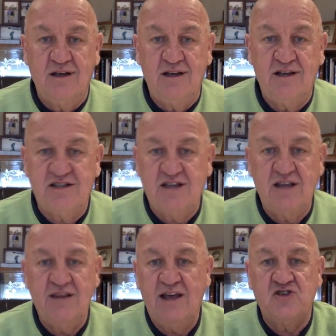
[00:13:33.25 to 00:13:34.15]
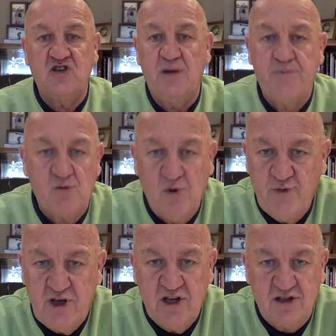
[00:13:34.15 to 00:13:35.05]
he's saying that shepherd, when
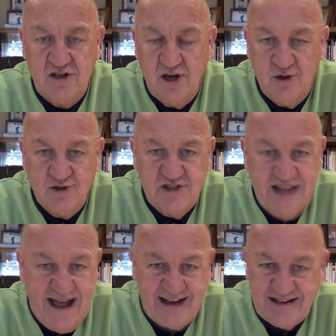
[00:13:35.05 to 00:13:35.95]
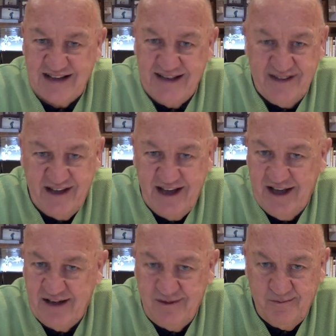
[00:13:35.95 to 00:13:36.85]
we get those knocks on the
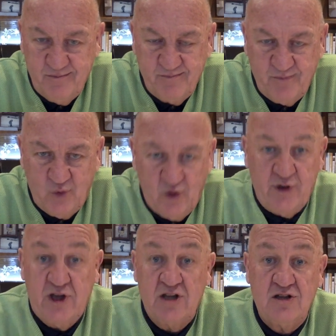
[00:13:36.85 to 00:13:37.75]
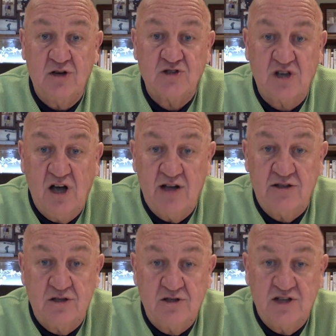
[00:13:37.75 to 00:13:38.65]
head, when we get those
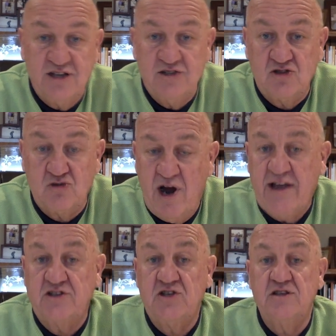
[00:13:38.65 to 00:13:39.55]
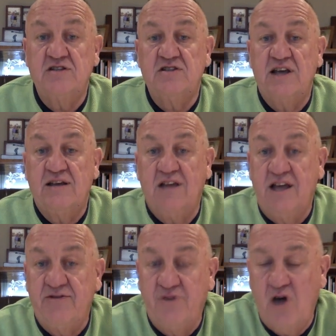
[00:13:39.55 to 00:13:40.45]
cuts and scratches that
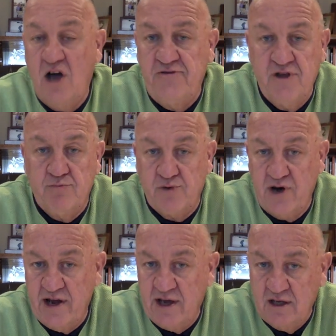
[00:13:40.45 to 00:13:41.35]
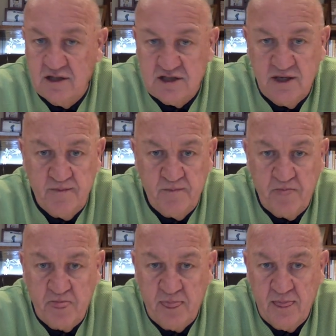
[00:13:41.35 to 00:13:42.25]
life often brings,
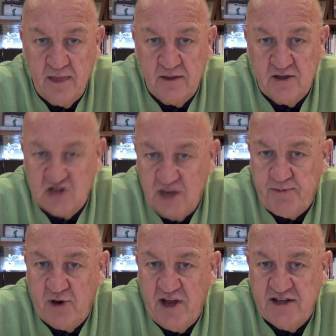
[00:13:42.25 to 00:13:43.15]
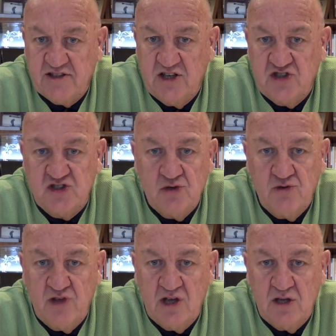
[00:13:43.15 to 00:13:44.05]
the shepherd has a
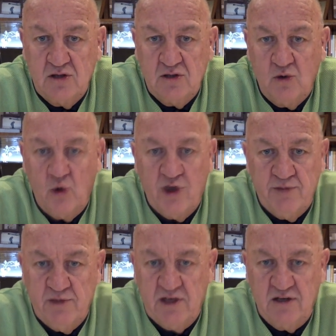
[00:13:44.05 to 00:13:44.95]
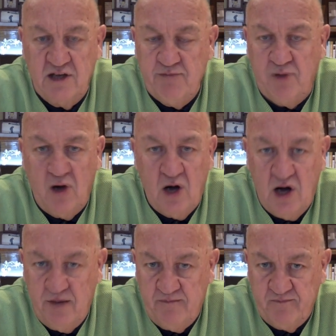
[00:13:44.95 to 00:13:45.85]
soothing ointment, a
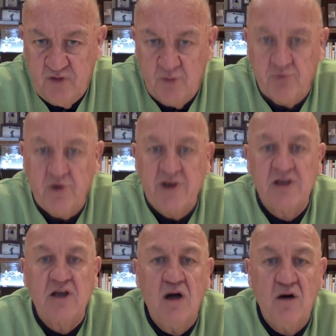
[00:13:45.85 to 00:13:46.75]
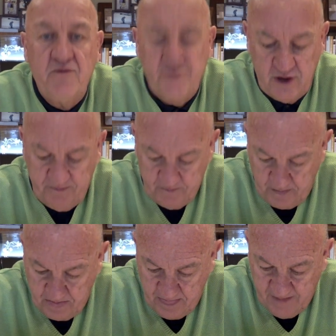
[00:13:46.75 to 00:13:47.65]
balm to bring comfort
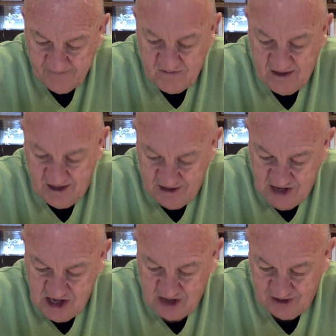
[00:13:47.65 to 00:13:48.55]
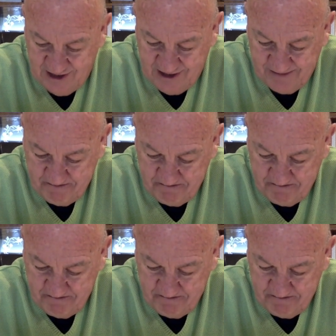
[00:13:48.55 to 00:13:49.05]
and healing.